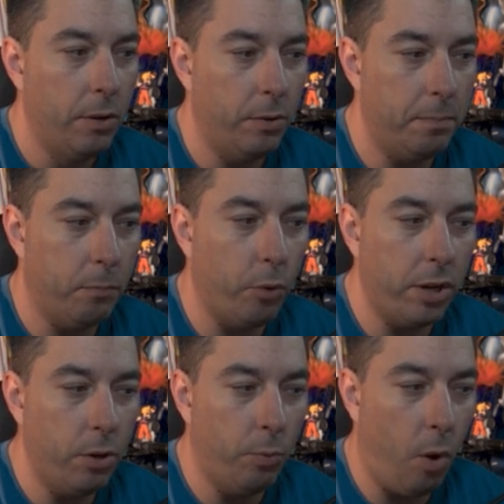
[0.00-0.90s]
What more do
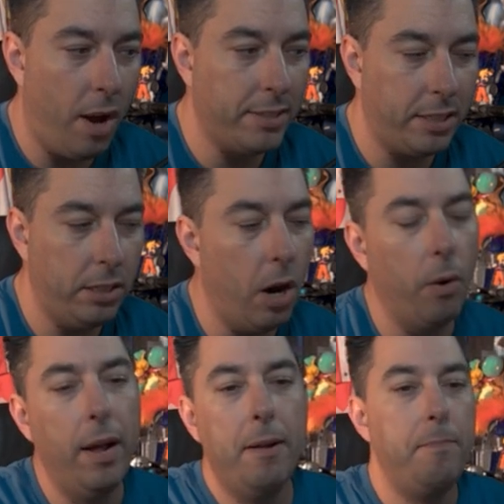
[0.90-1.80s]
you want? You know,
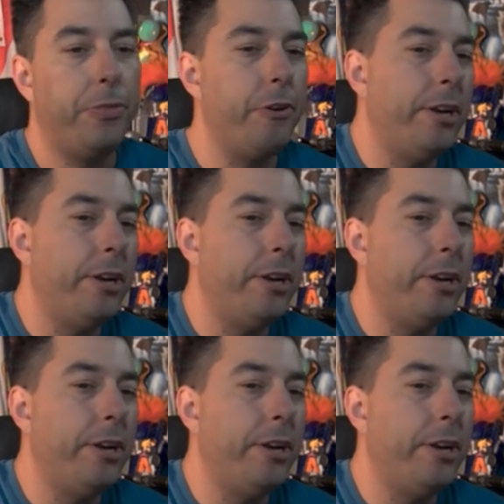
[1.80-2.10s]
there